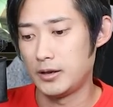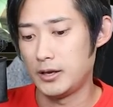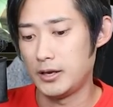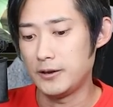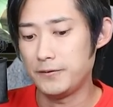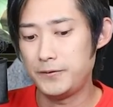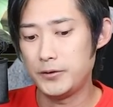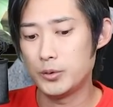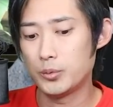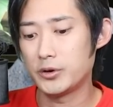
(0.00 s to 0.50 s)

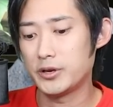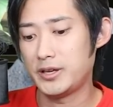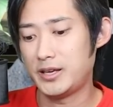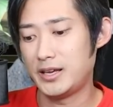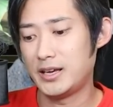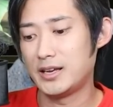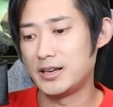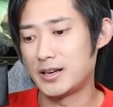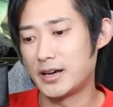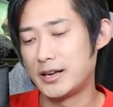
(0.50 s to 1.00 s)
if you were to
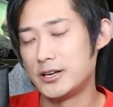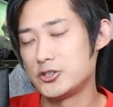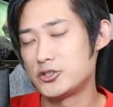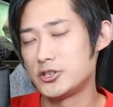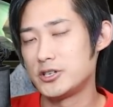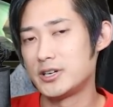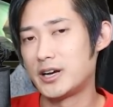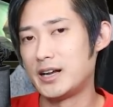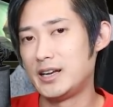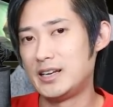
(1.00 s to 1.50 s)
hit
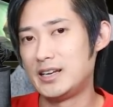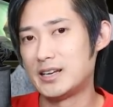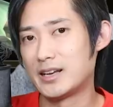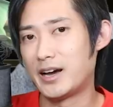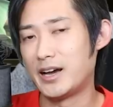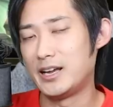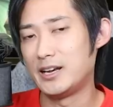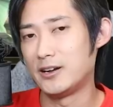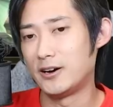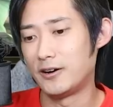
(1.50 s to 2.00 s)

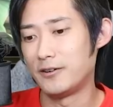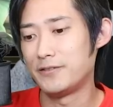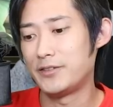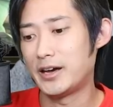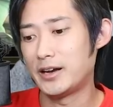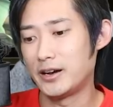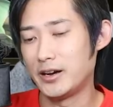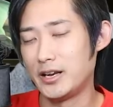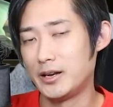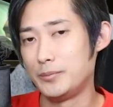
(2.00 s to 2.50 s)
999 of
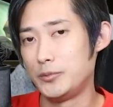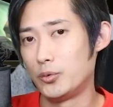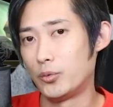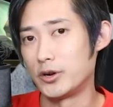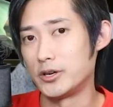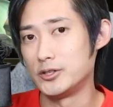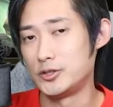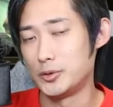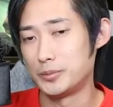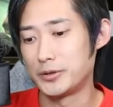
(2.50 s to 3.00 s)
that item you
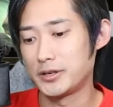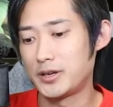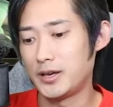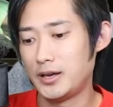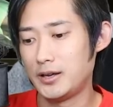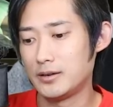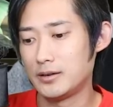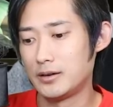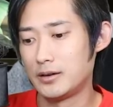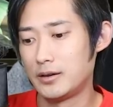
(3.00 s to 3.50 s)
want to
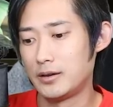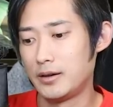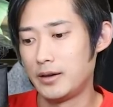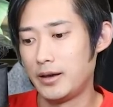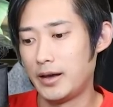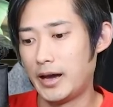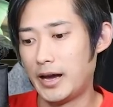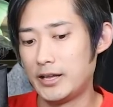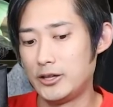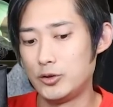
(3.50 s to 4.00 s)
duplicate,
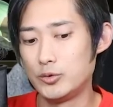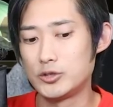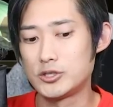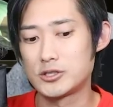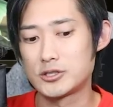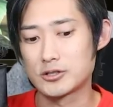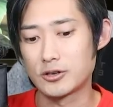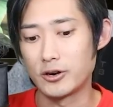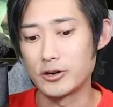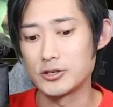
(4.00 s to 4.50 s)
and you
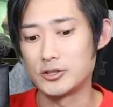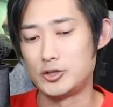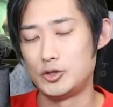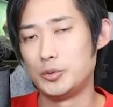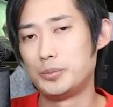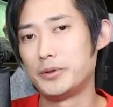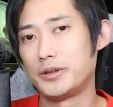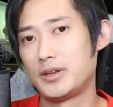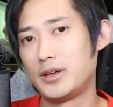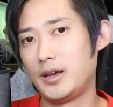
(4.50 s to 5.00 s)
start
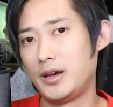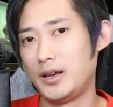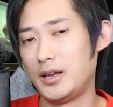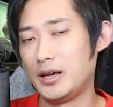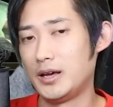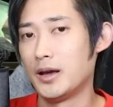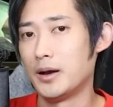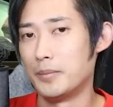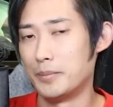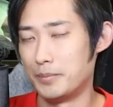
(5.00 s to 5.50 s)

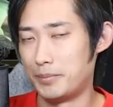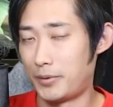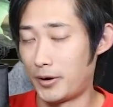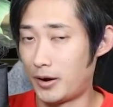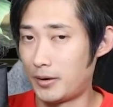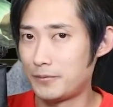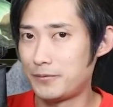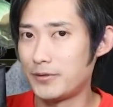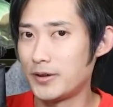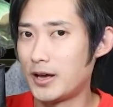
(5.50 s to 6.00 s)
duplicating
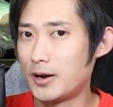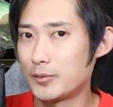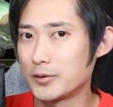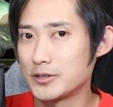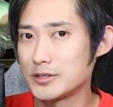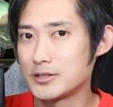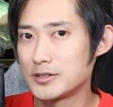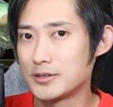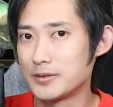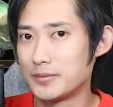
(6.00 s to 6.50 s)
bomb
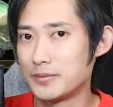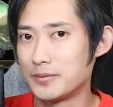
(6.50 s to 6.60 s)
flowers,